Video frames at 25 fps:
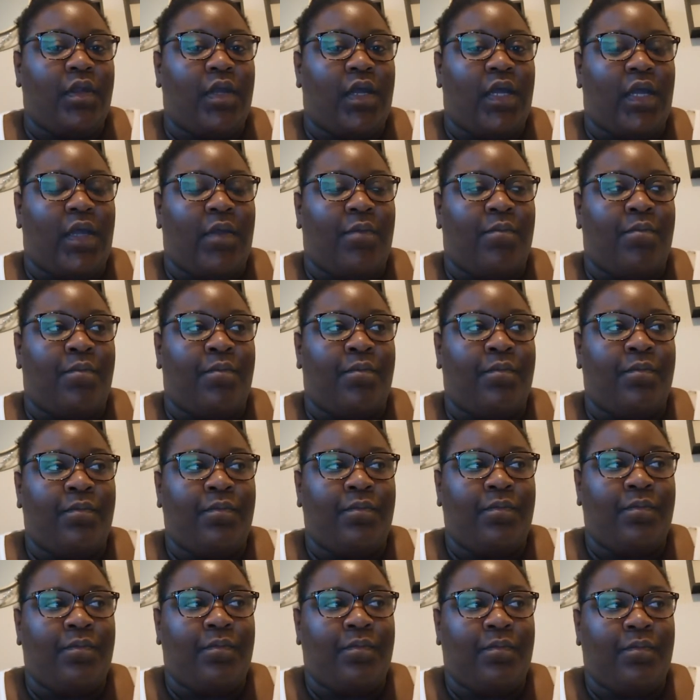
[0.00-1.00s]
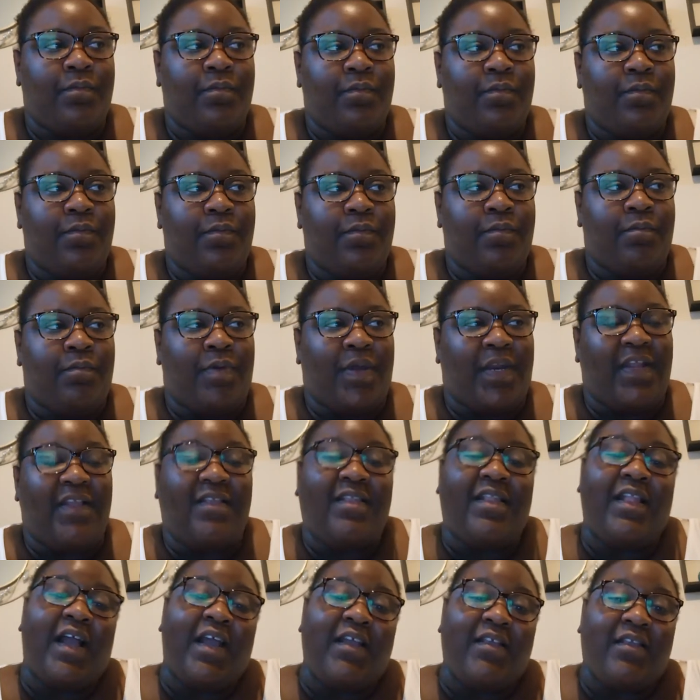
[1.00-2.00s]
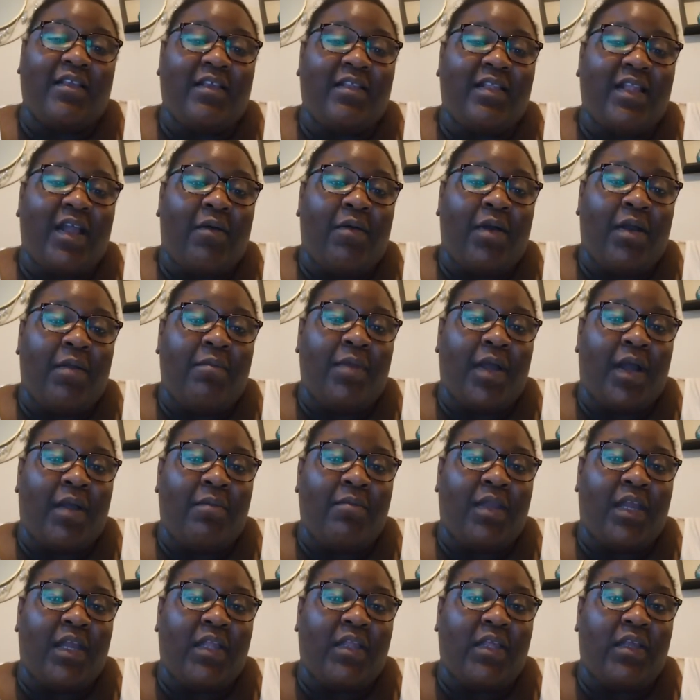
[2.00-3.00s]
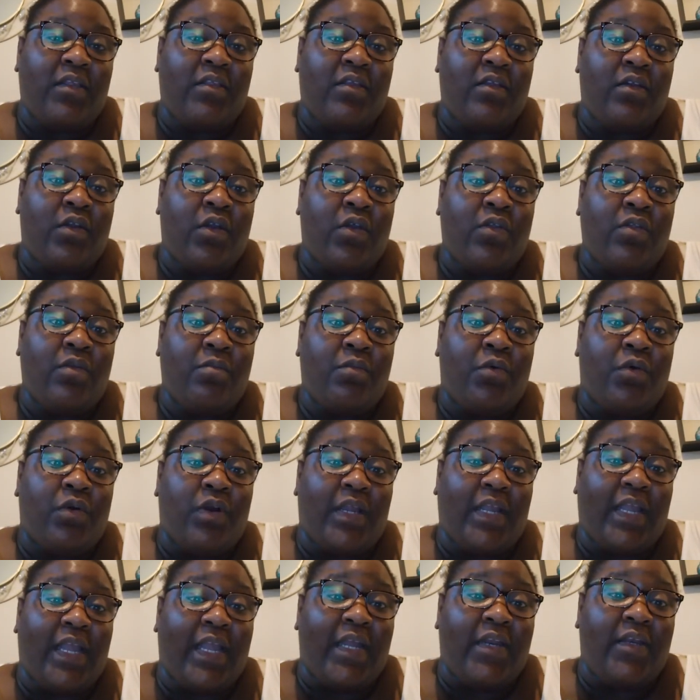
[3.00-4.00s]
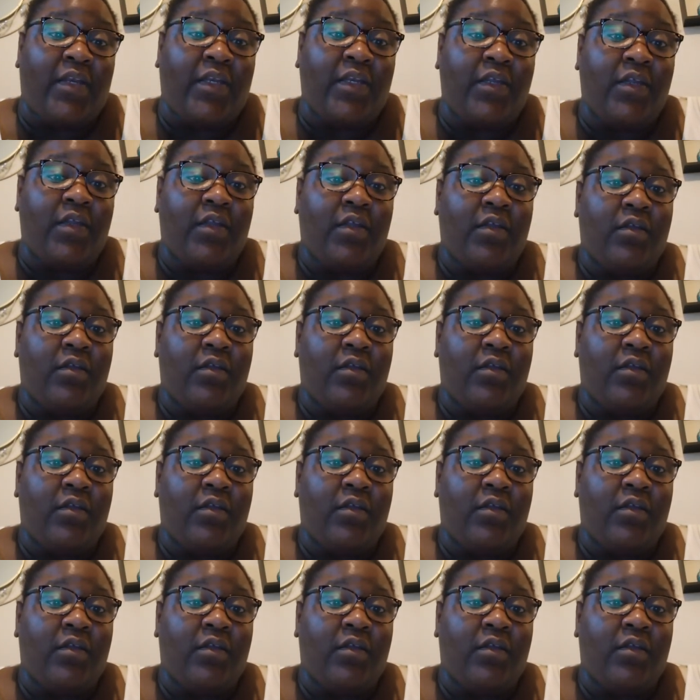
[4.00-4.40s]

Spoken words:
But it's nice because now I'm getting to know them all again.